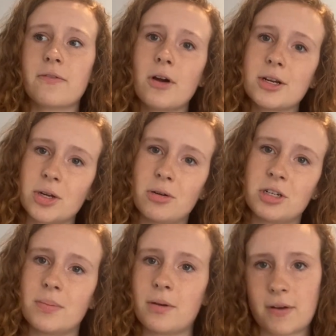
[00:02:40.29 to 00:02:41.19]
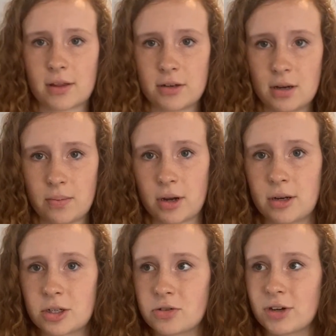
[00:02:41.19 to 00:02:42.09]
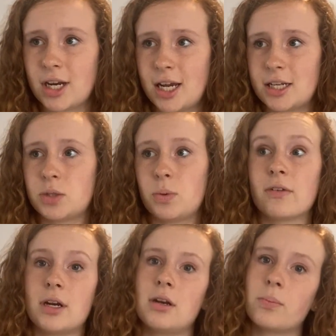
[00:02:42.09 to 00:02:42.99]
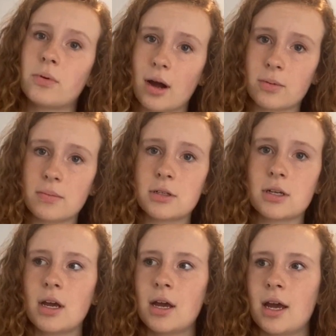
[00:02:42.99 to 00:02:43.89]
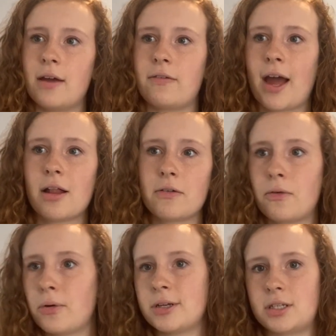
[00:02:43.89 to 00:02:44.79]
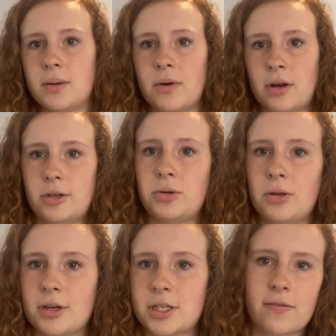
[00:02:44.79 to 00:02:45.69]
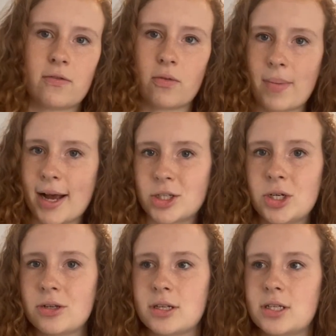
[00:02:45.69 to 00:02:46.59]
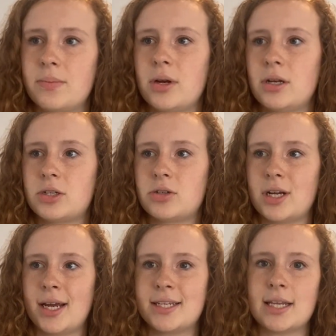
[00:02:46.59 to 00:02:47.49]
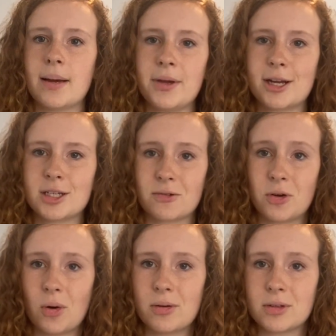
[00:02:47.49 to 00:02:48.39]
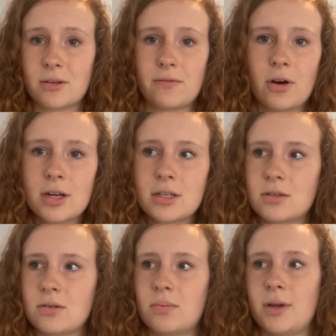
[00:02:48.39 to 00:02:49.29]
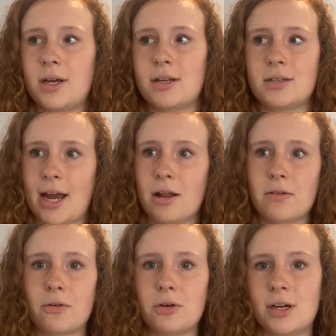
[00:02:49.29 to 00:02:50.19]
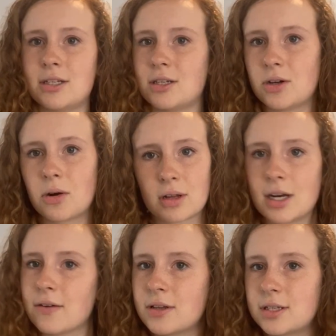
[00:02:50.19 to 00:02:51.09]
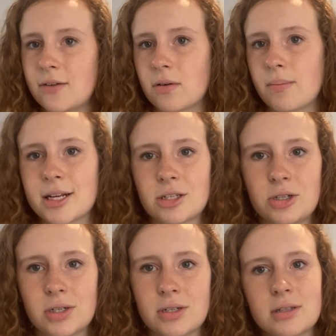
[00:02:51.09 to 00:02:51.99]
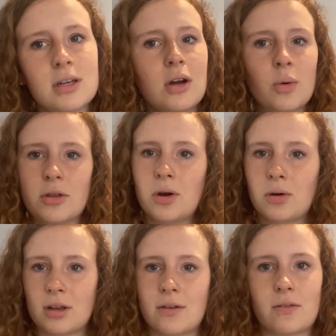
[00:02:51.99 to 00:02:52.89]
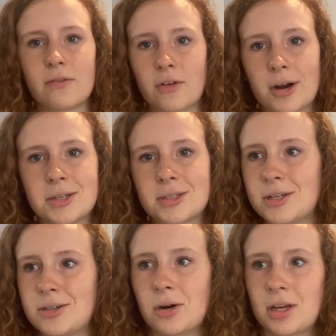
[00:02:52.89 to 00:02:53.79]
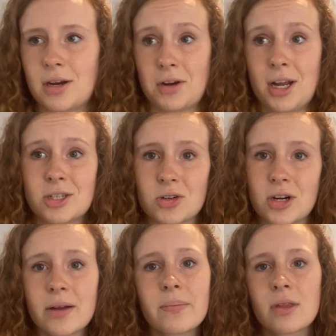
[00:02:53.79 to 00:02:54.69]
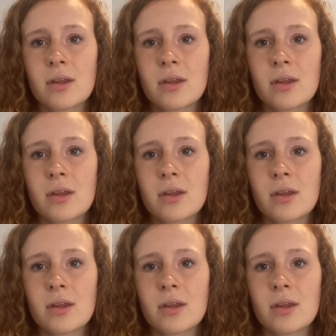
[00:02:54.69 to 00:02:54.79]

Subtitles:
forest ownership affect the timber industry in each, we run into problems. If California's timber industry looks different from Massachusetts' timber industry, is that because of who owns the forests, or because California is a totally different state from Massachusetts with totally different forests and totally different history?